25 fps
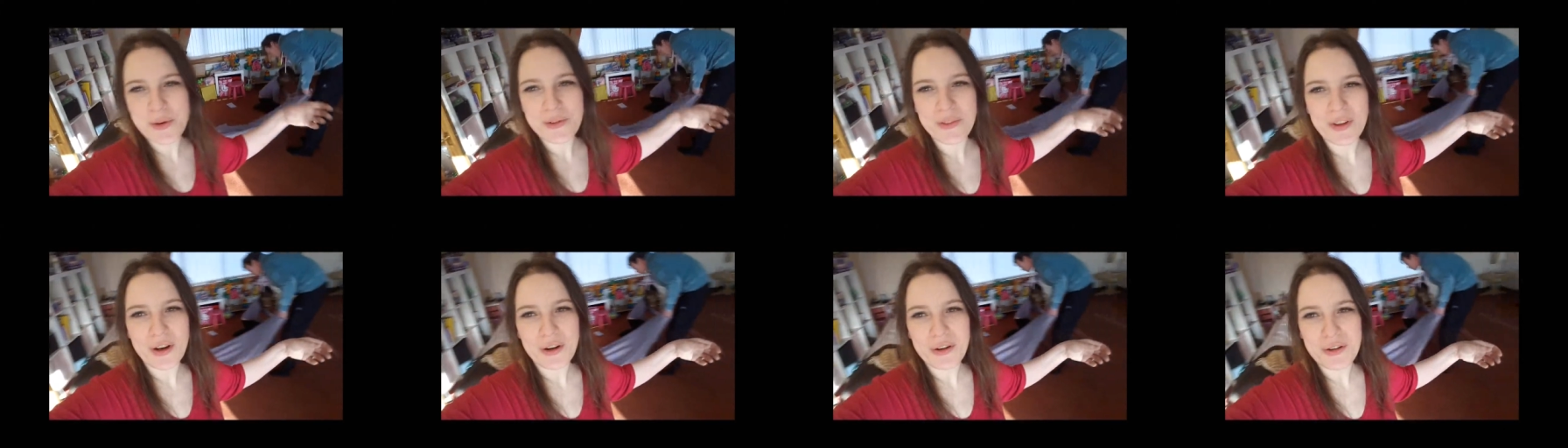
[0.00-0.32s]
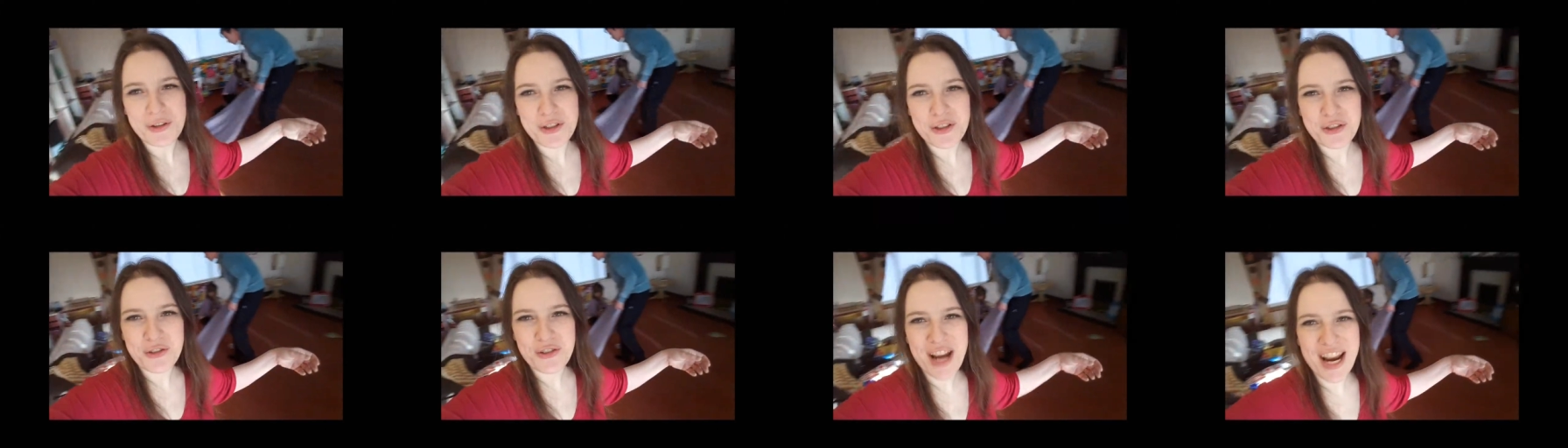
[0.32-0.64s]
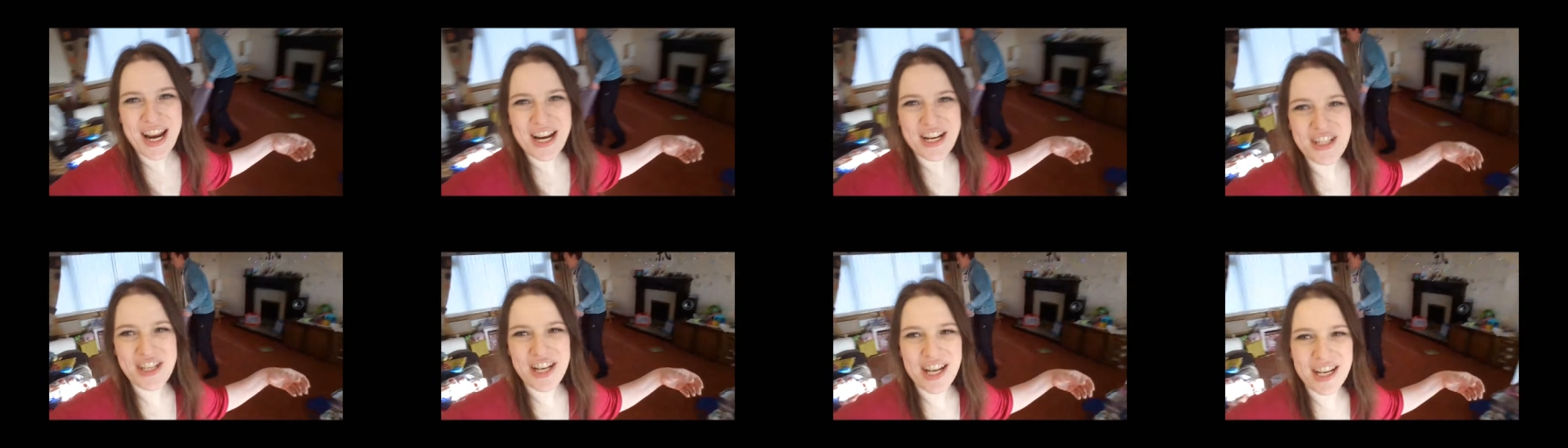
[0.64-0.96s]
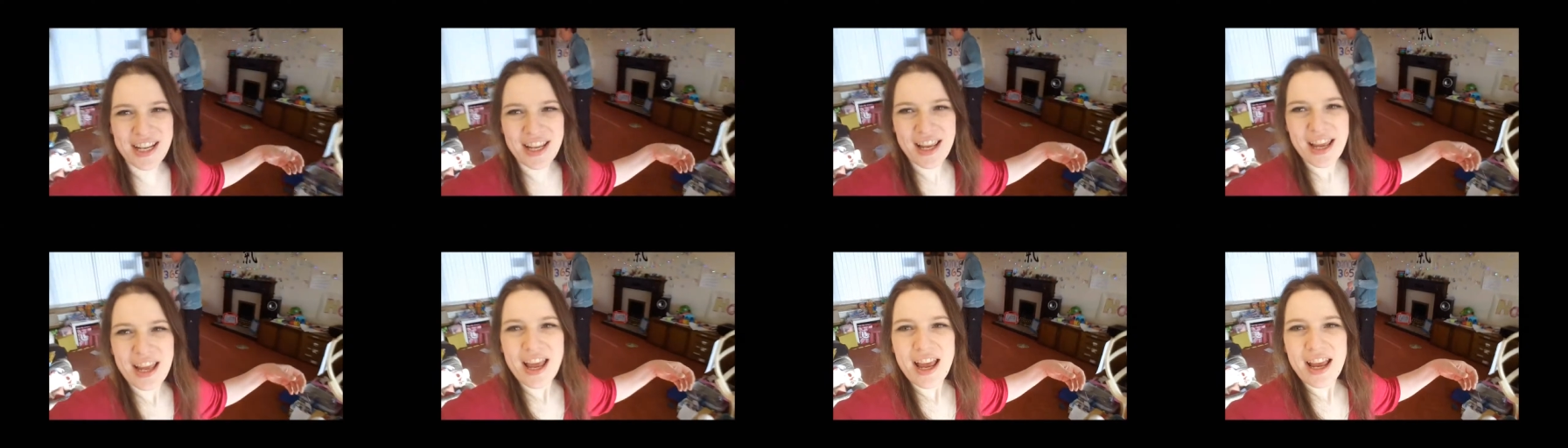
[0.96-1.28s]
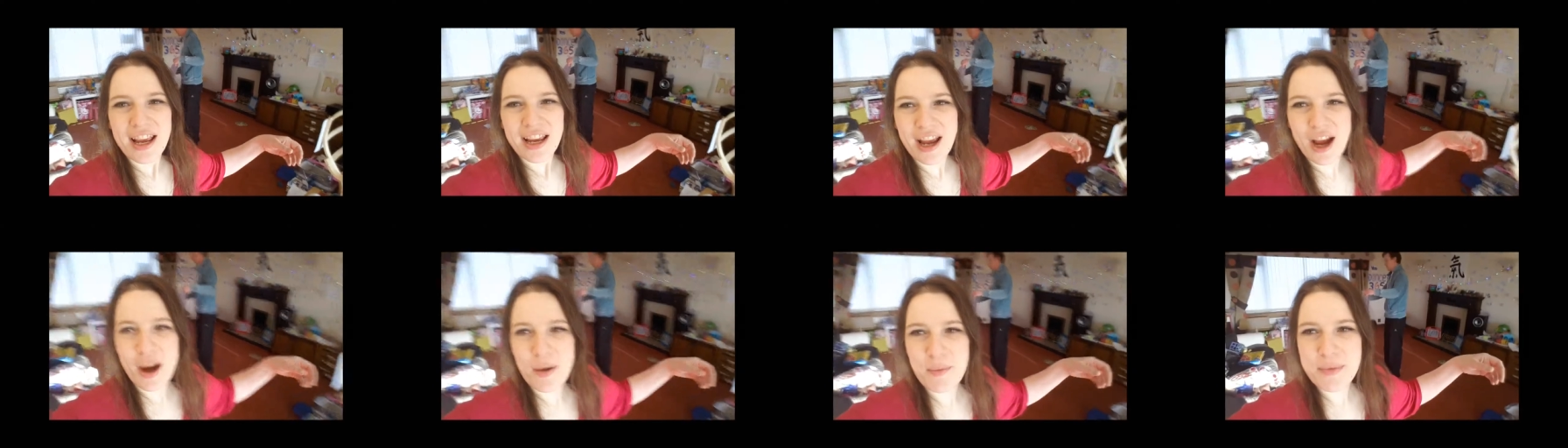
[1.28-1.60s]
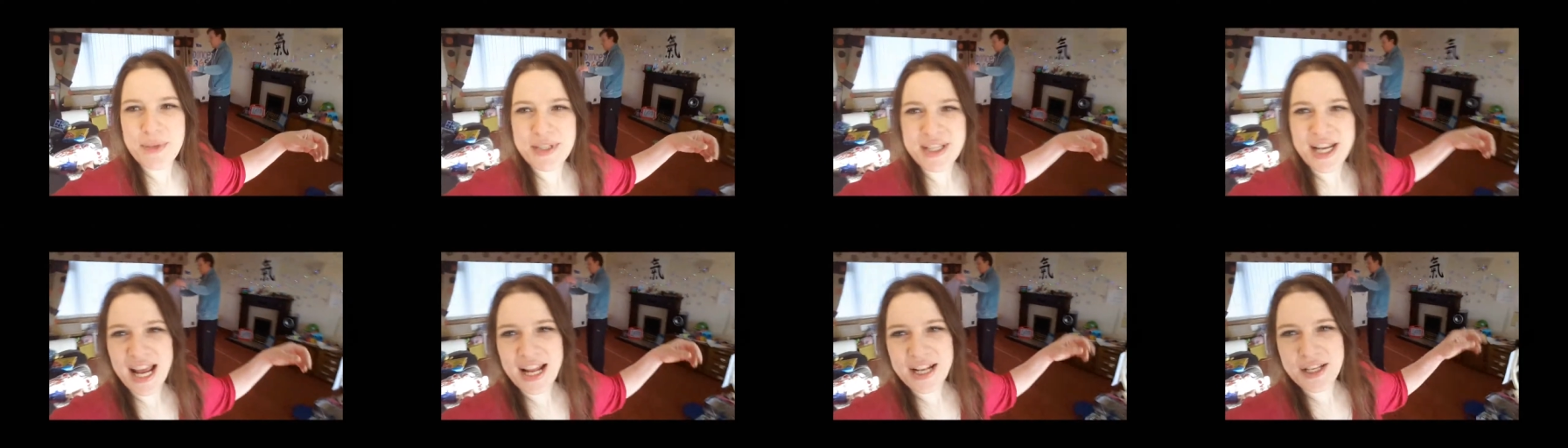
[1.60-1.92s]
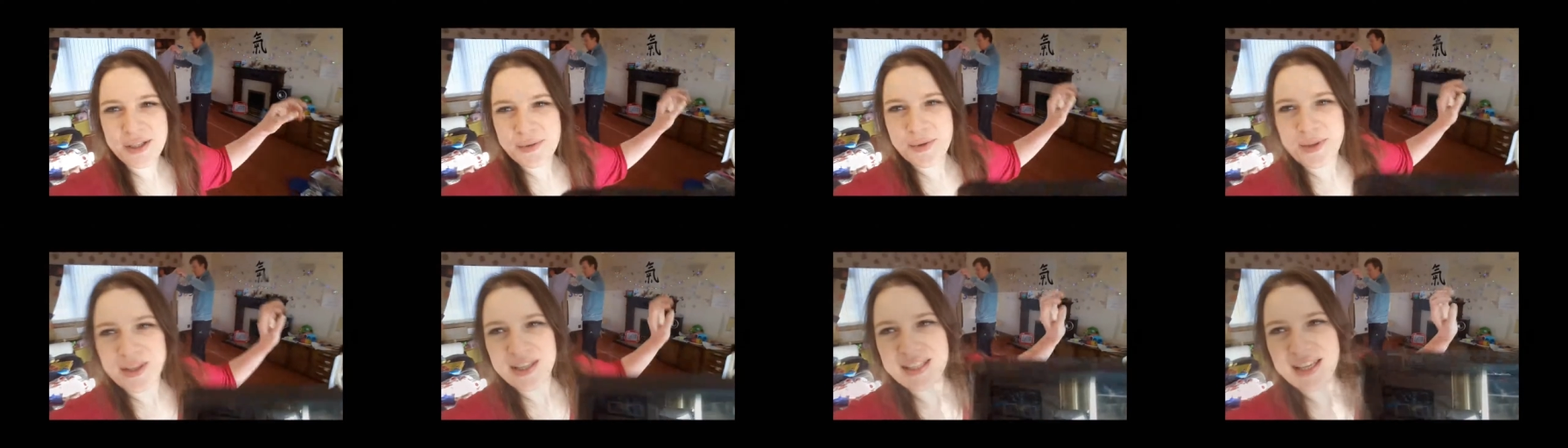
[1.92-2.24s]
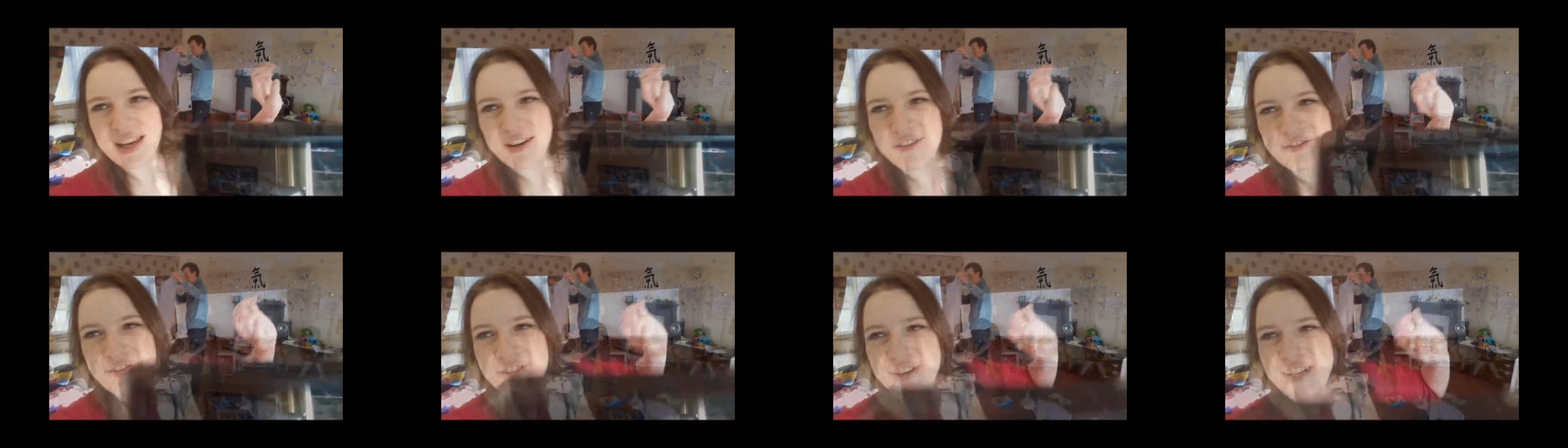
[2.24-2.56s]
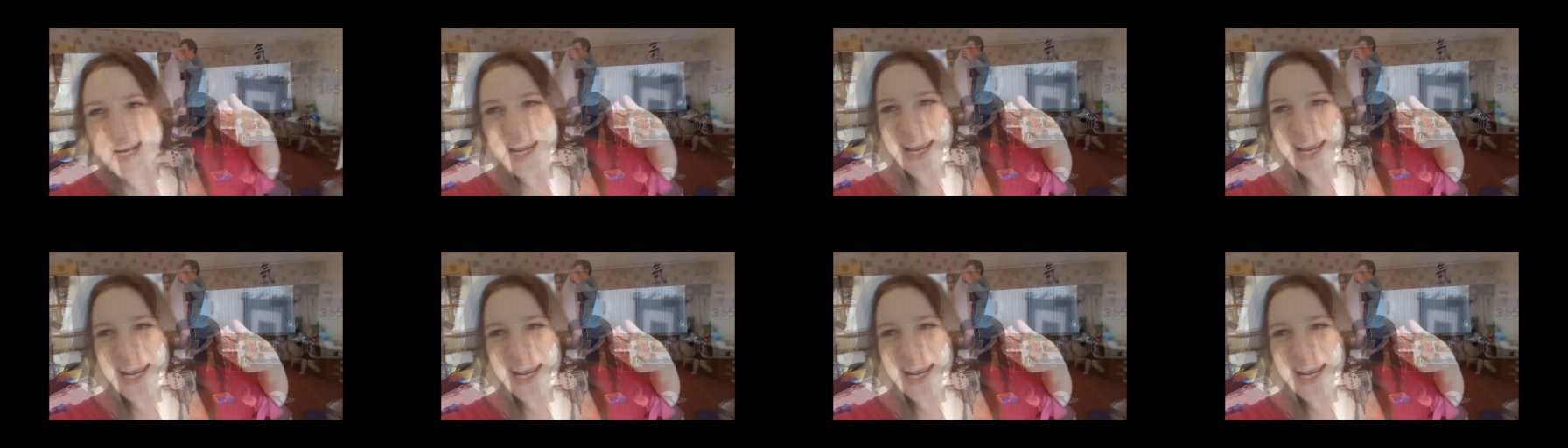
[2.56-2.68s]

We've done our stretching. Come dance with us every day.